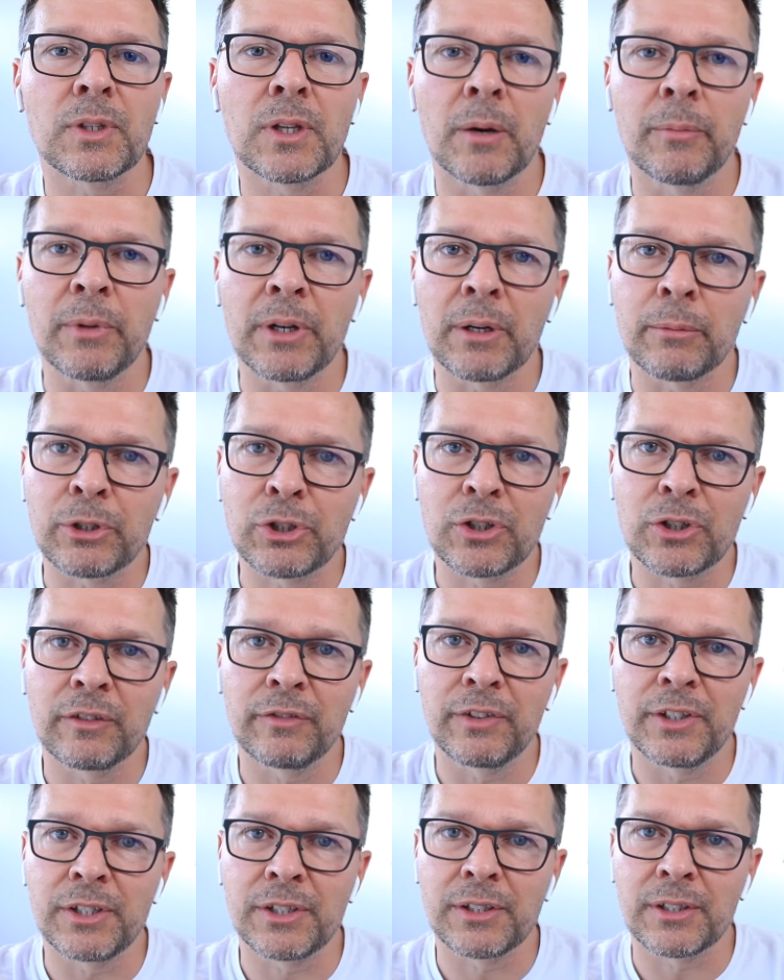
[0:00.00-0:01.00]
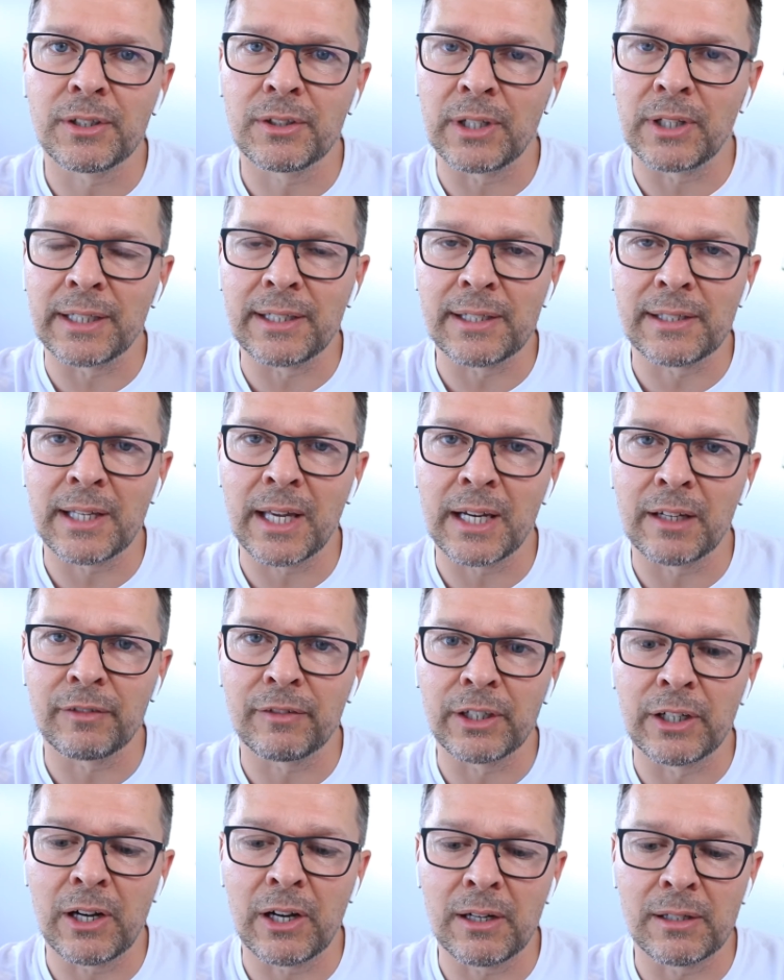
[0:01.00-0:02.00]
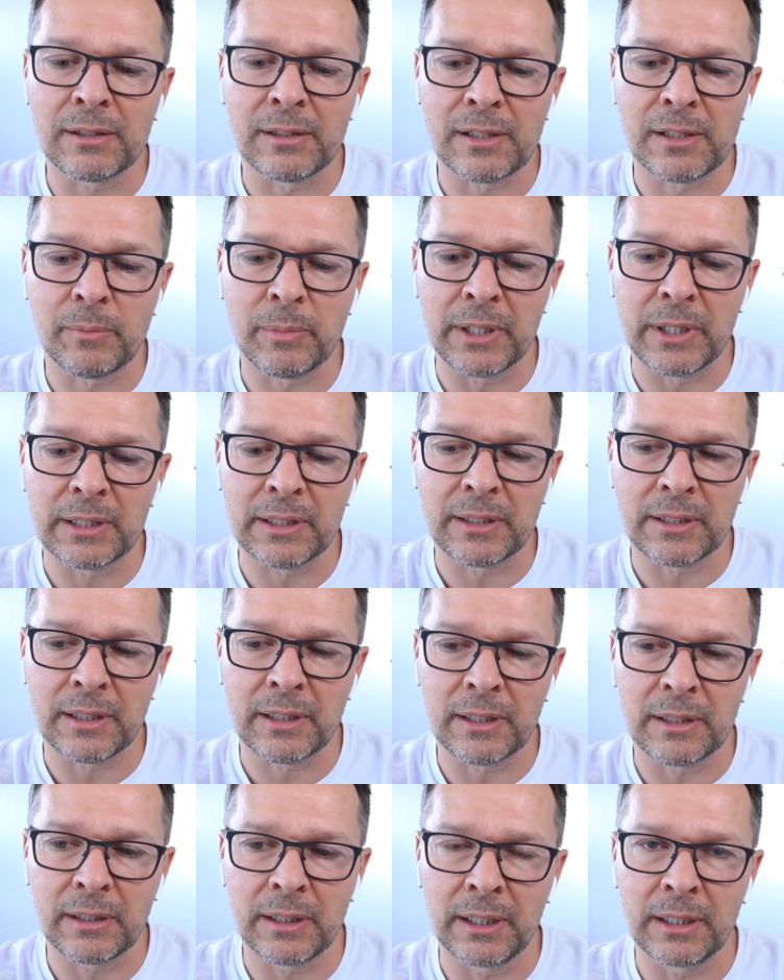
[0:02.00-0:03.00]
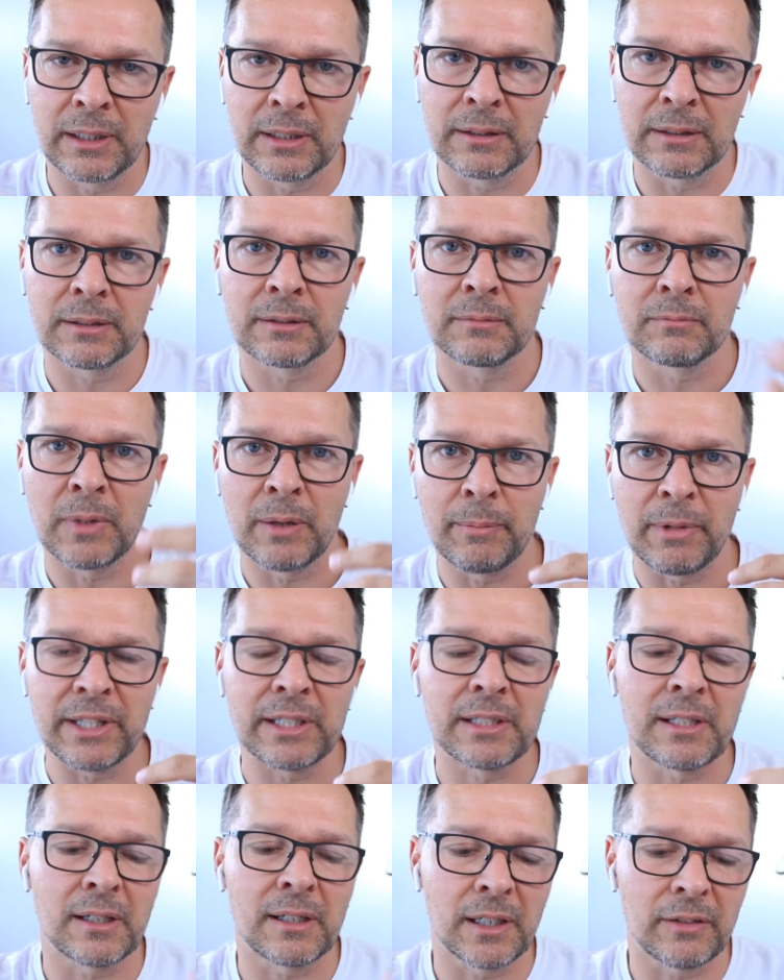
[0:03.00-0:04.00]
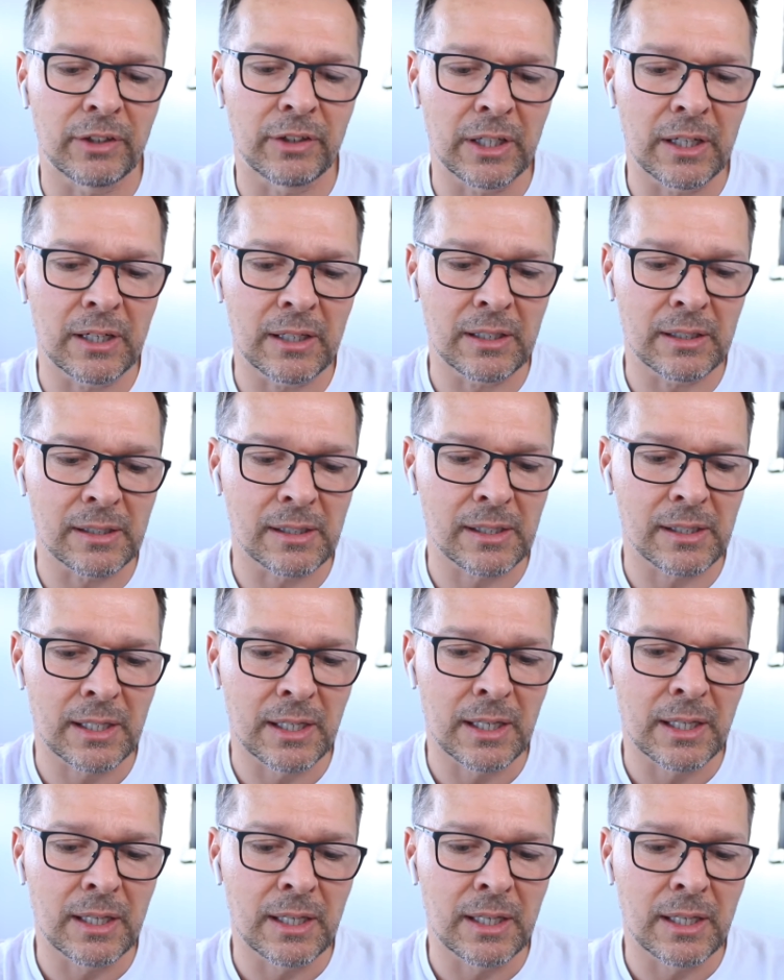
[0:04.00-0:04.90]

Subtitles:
I mean, I'm not sure if you still understand Afrikaans, but in my mother tongue, Afrikaans,